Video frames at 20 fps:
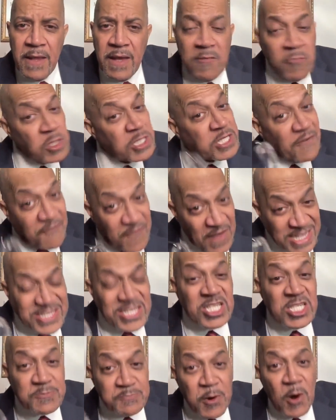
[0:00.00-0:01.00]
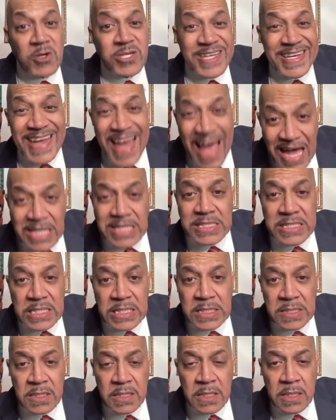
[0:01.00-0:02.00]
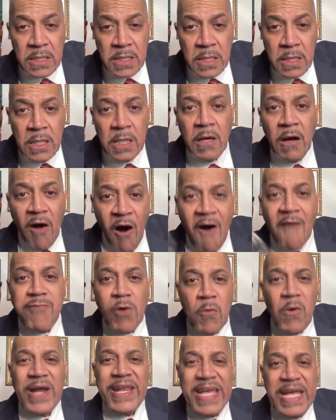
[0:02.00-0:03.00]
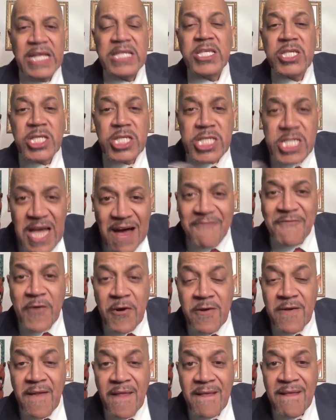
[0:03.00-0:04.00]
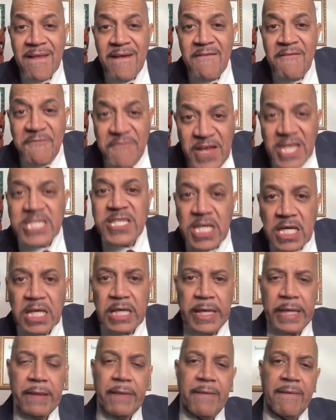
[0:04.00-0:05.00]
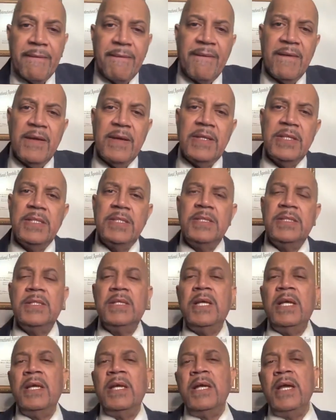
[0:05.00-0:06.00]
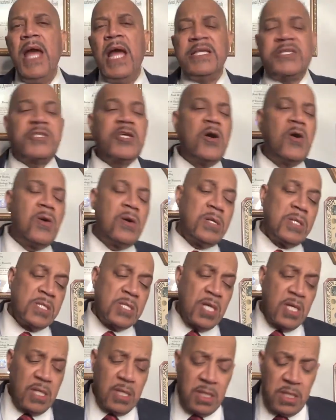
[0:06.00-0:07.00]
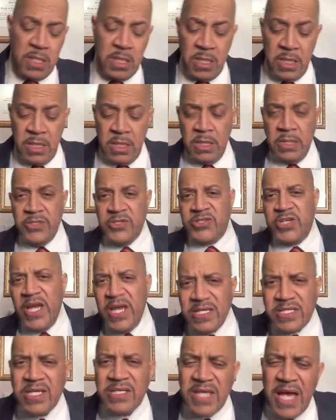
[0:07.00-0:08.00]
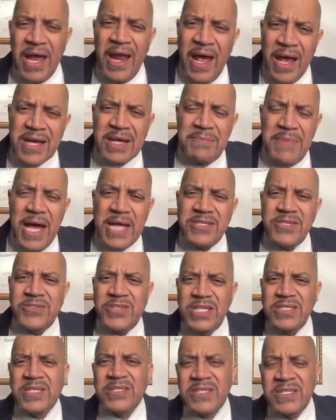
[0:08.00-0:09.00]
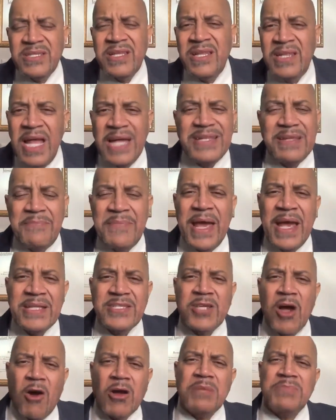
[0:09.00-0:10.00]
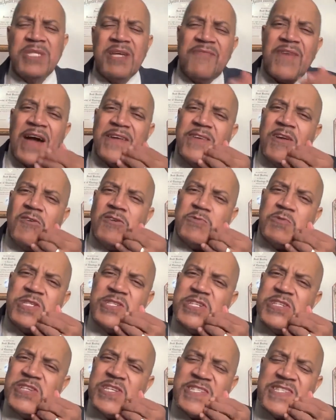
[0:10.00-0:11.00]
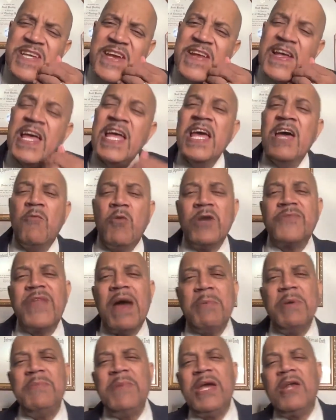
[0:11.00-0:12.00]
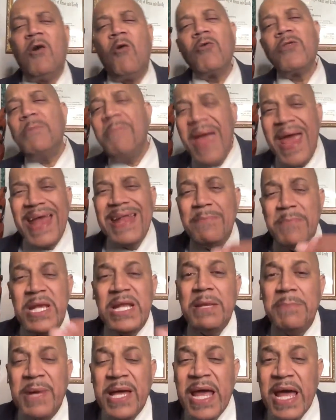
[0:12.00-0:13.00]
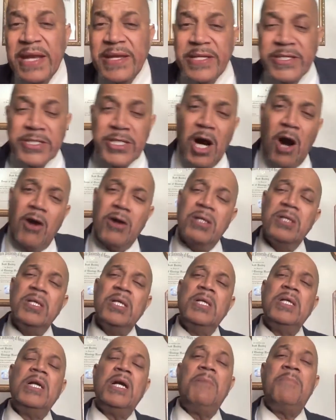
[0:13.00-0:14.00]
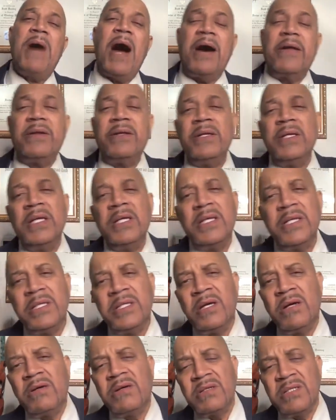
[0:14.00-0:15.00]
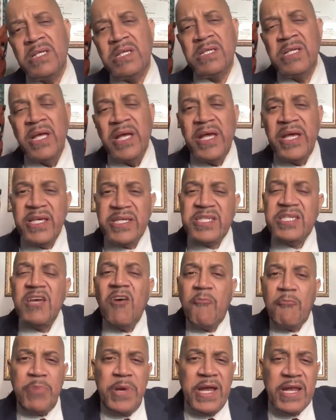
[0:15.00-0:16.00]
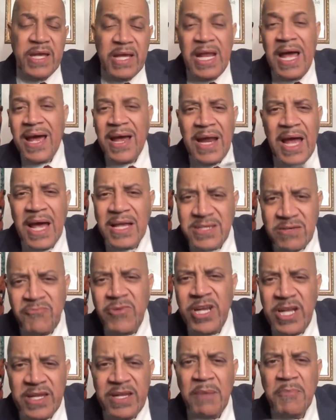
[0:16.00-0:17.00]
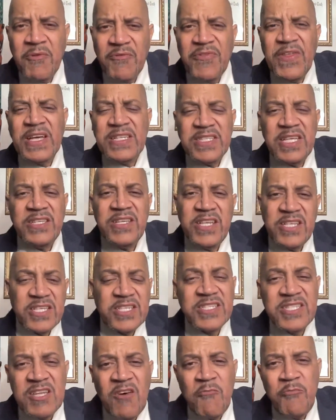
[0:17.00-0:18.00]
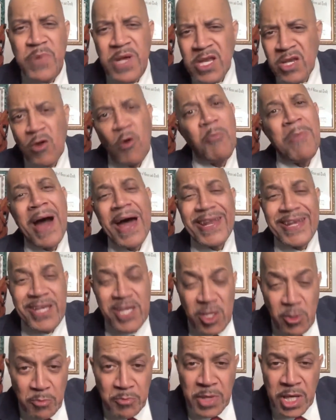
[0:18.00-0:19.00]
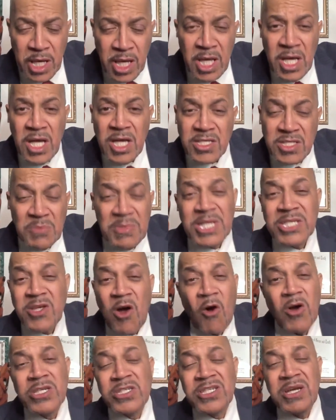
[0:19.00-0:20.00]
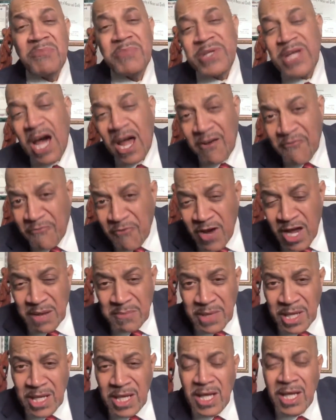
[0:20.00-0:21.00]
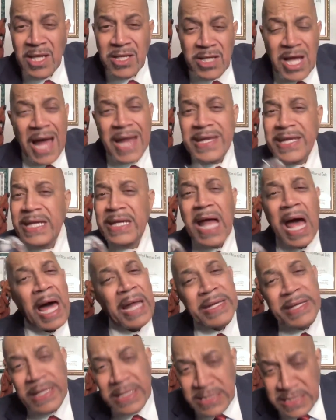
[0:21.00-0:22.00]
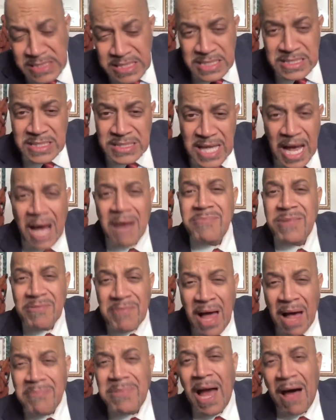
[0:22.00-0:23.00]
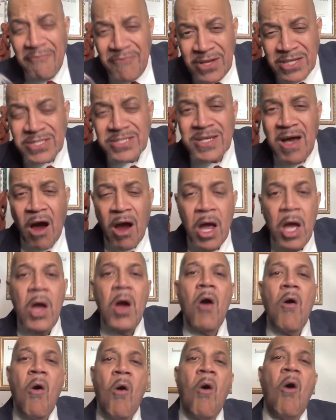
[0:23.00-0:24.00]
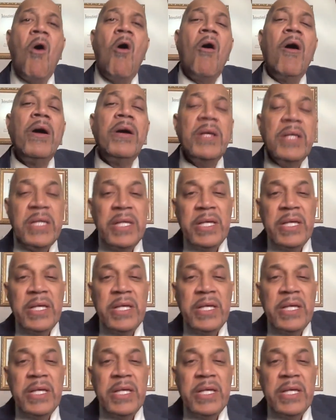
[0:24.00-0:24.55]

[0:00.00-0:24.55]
which affected his personality over what he had suffered physically. And so Jesus, I can imagine Jesus let the man talk himself out. Notice what Jesus said. What that we may hold. The man immediately began to talk about no, know, his self-pity. And I, and I should read a number of things into this. It's self-pity. Nobody will help me. Somebody's always jumping down in front of me. I need I need assistance. I blah, blah, blah, I feel sorry. Or